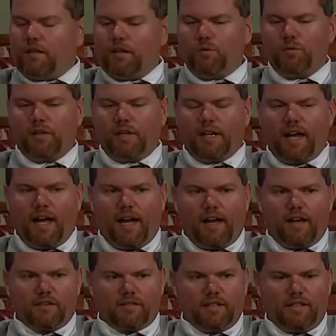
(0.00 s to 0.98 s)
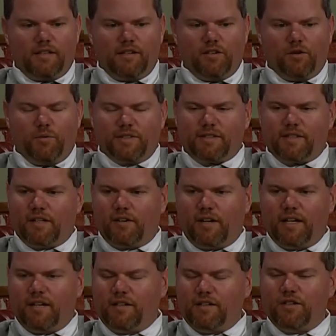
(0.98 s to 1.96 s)
It really has, and you know what's in,
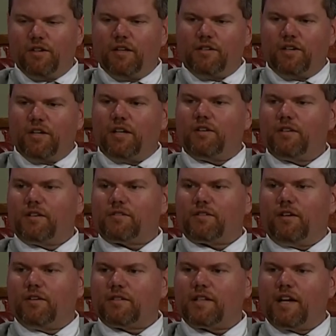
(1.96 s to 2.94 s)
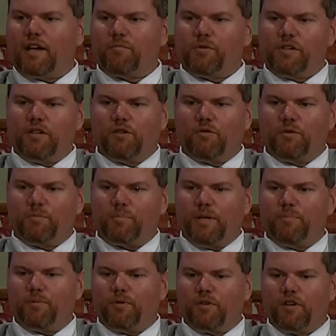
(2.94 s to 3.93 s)
and, and you hear this all the time. You know when
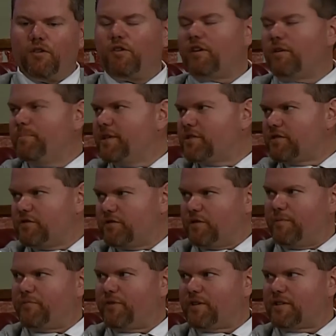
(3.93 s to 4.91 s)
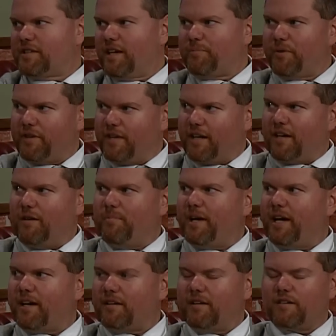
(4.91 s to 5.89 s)
people go on a mission trip, for example, and they come
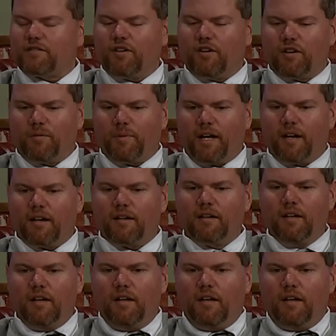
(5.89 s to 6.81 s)
back and they talk about it.